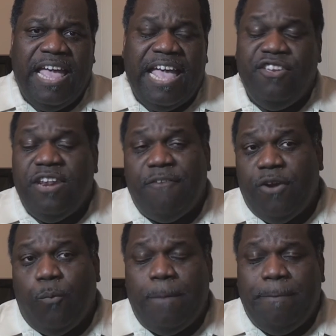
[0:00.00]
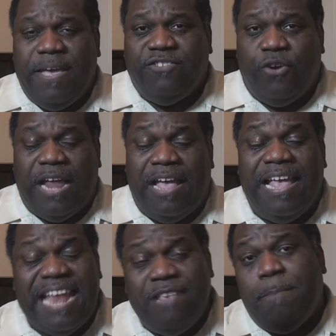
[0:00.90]
And you never know what may turn out.
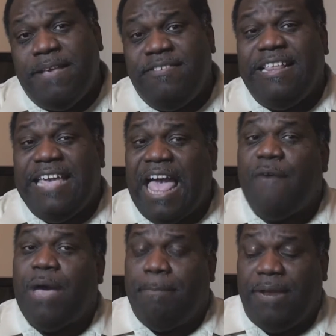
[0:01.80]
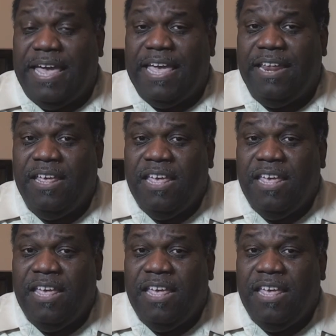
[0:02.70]
And that's basically how I play it.